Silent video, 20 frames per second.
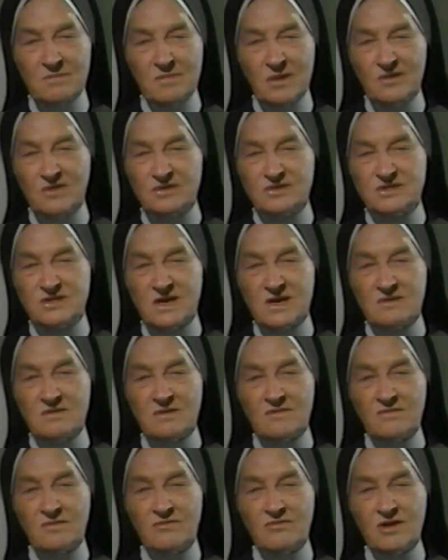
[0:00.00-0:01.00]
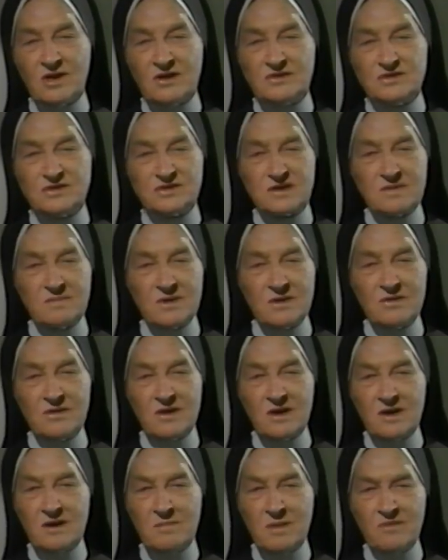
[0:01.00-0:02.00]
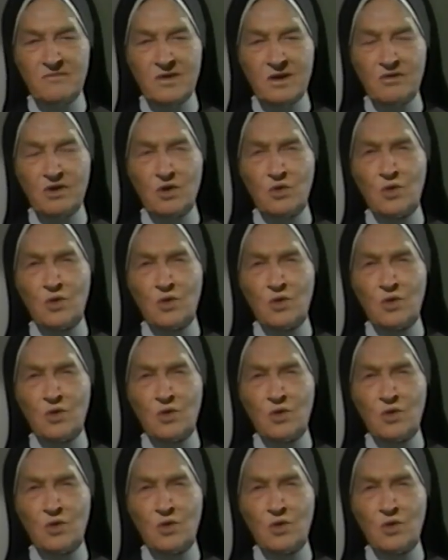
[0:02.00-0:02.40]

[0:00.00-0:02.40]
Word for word: Mother General of a religious community to be very